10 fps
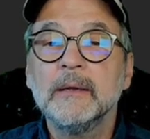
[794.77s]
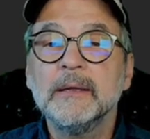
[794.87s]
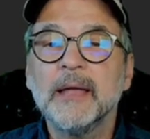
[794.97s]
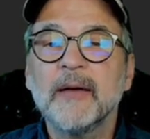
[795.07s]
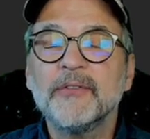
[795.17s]

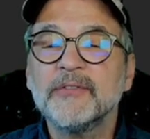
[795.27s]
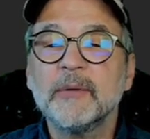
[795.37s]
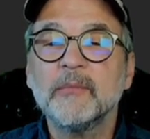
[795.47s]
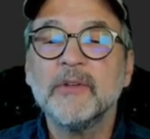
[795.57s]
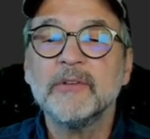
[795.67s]
Yeah, for some
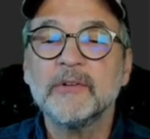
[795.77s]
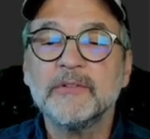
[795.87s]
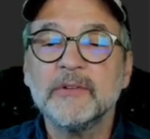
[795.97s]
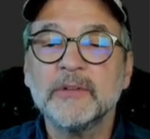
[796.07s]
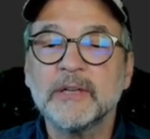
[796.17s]
reason they're
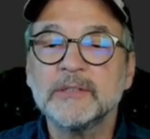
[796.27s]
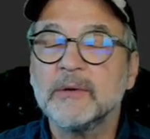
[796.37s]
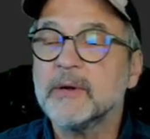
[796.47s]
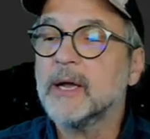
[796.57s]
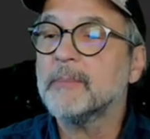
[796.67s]
still not
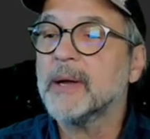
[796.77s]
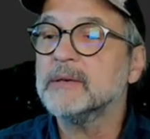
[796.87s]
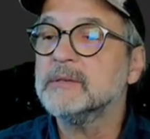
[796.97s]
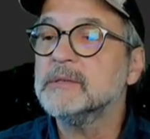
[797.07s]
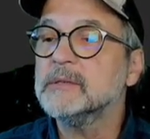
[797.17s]
showing up. I
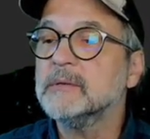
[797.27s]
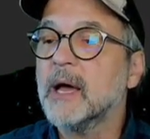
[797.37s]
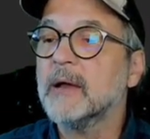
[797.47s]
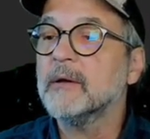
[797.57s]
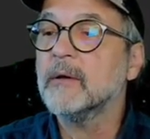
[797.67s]
do
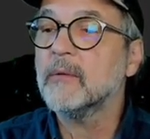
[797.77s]
not know